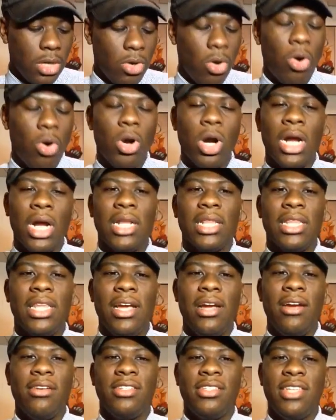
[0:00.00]
or
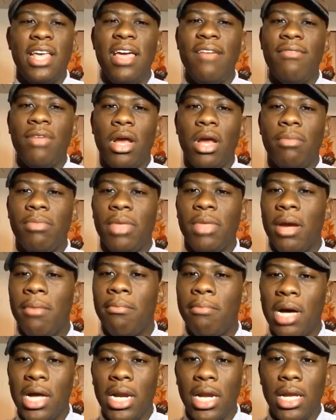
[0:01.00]
they're saving up their
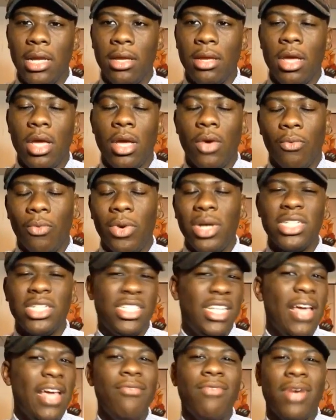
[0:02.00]
money, which
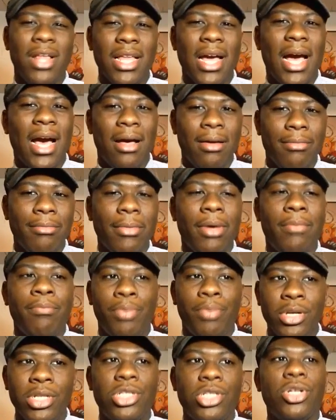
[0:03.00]
they really, I'm
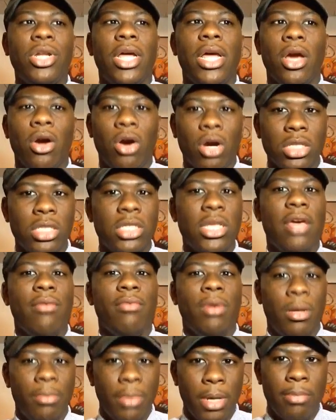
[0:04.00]
pretty sure they are
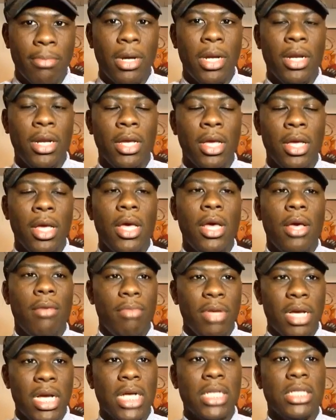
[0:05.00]
saving up their money,
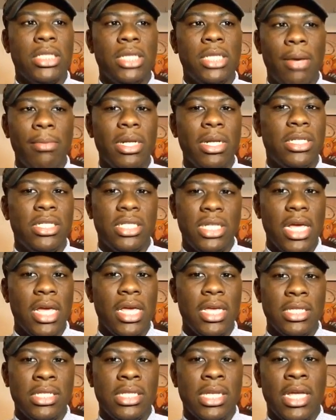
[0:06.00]
because some of the
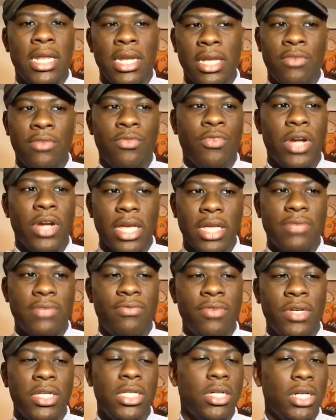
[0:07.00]
scenes in this freaking
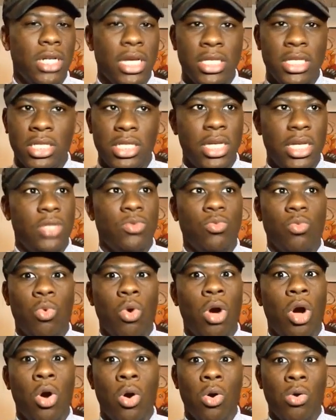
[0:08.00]
filler is just,
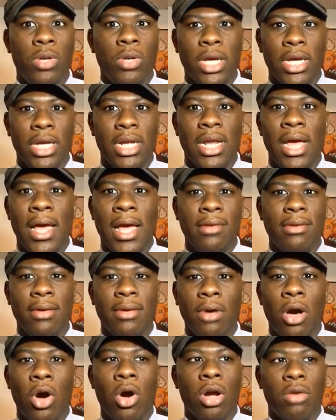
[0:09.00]
whoa, nigga, that
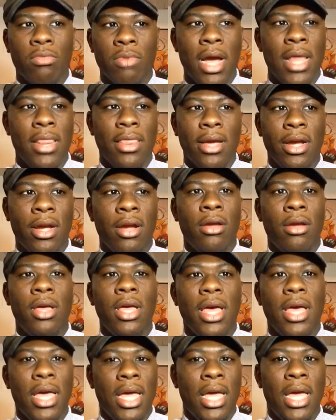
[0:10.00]
art right there
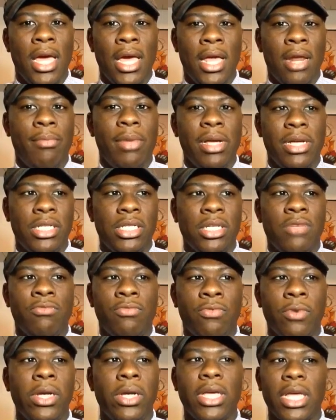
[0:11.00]
and animation
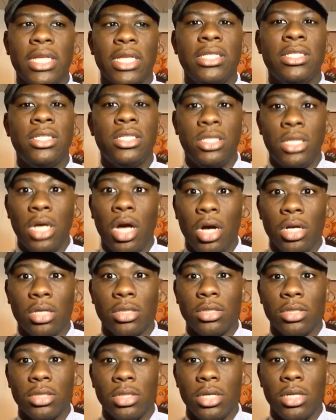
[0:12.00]
freaking
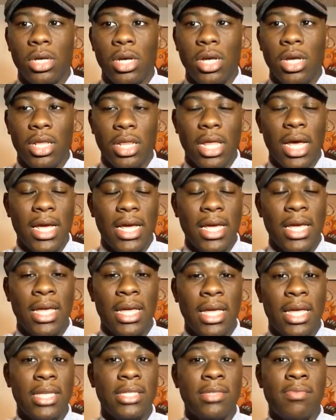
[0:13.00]
sucks. Like, it
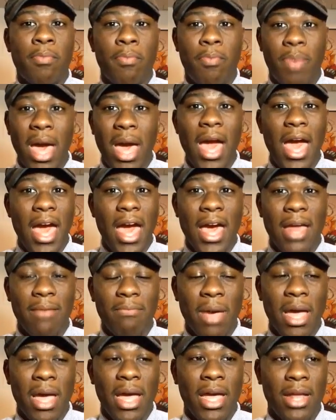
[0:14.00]
is
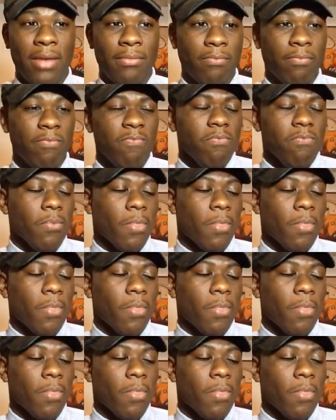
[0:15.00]
bad, man.